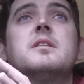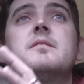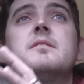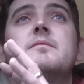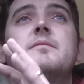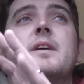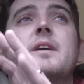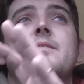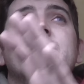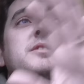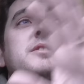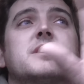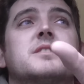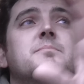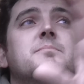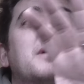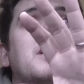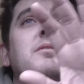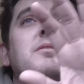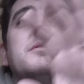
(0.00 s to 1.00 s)
5 or 6
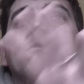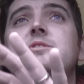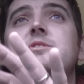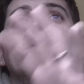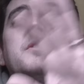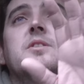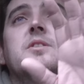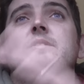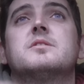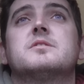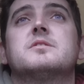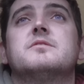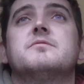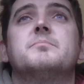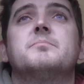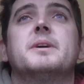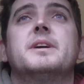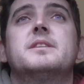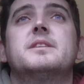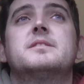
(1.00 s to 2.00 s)
pouchfuls
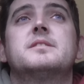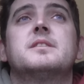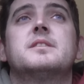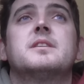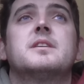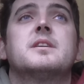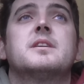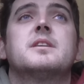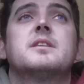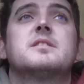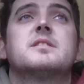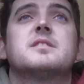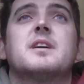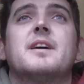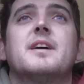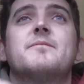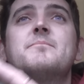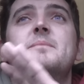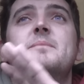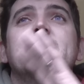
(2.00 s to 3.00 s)
of bait because I
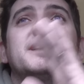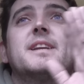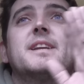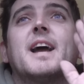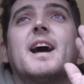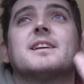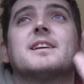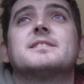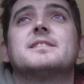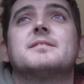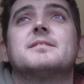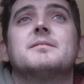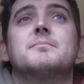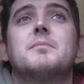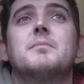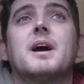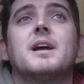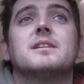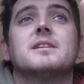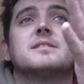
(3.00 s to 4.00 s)
haven't been casting
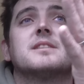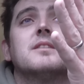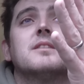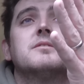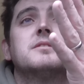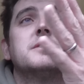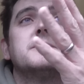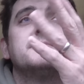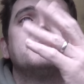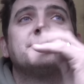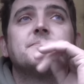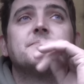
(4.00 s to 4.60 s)
miles out.